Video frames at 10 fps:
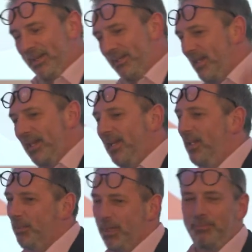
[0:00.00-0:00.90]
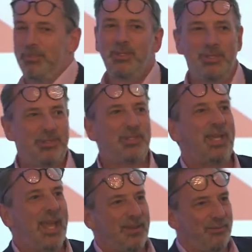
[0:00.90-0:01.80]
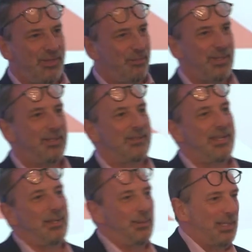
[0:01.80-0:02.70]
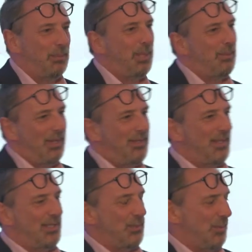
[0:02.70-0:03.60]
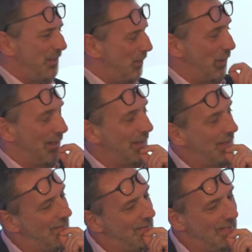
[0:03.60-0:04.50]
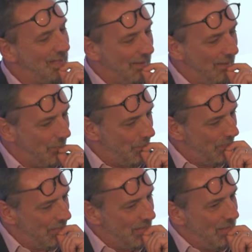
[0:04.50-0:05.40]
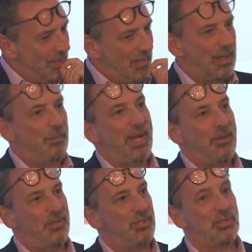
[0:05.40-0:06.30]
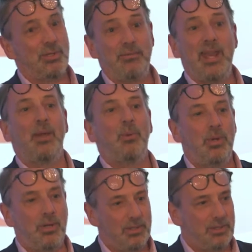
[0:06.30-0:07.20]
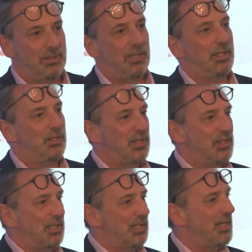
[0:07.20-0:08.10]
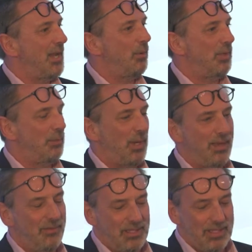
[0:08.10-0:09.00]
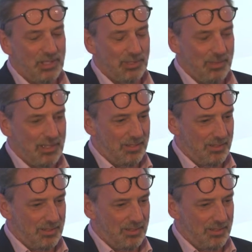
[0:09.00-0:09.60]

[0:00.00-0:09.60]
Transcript: Tell you a little bit, do the advert bit and tell you a little bit about DS Smith quickly, and about the sort of network, the logistics network that we have in DS Smith.